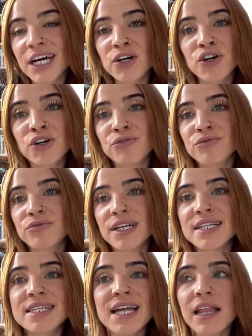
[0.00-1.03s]
I don't know.
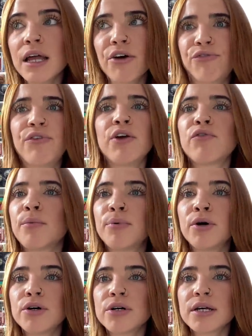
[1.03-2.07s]
It's not like a favorite
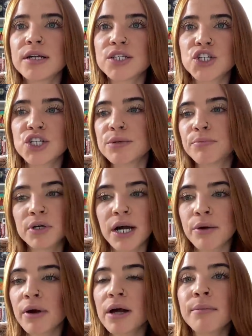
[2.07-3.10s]
book. It's just a book I
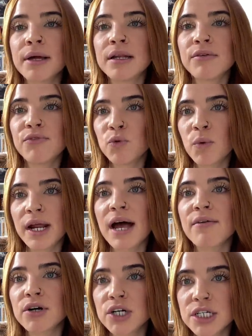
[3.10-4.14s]
recommend if you want to
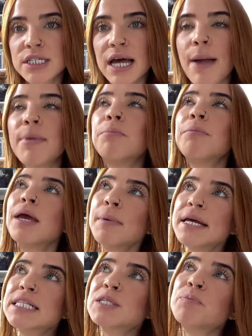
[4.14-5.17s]
have a good time. And maybe
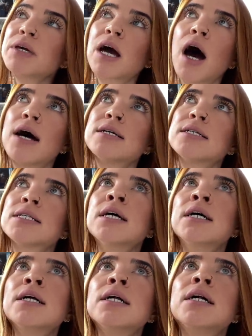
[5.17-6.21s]
it's because
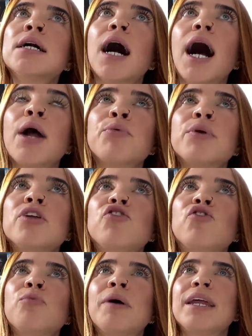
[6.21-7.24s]
I read
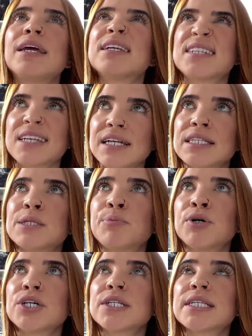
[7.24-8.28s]
too many intense
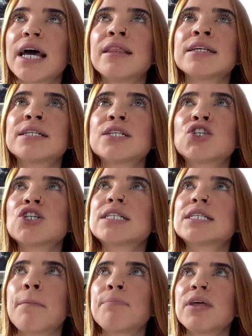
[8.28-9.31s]
books. And this is just
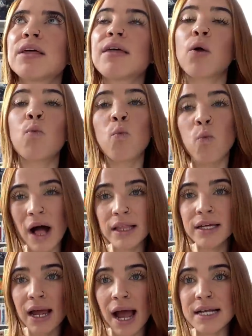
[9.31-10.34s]
something that, while
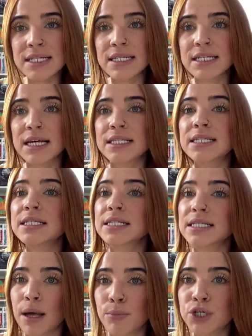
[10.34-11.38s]
it has intense
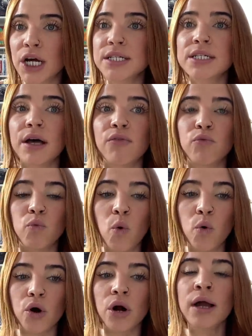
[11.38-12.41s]
subjects of
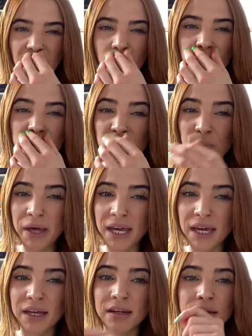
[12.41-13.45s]
war with
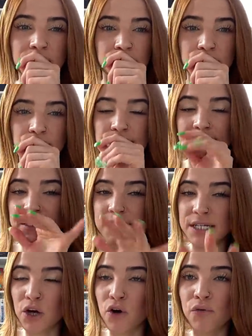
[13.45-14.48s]
Japan trying to
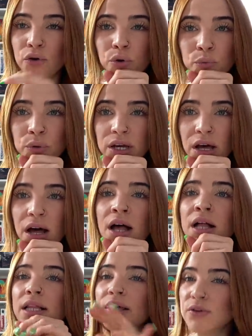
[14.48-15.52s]
take over Korea.
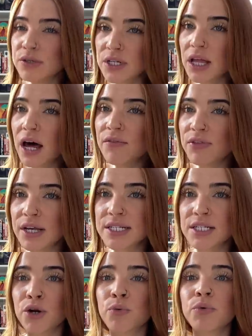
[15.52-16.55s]
Like, there's a lot of things
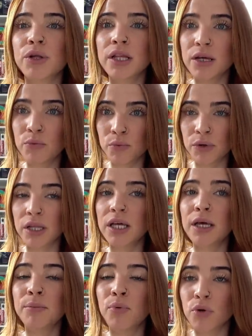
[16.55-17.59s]
that are really,
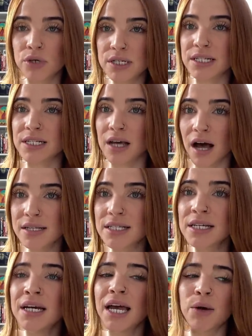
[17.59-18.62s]
really important discussed.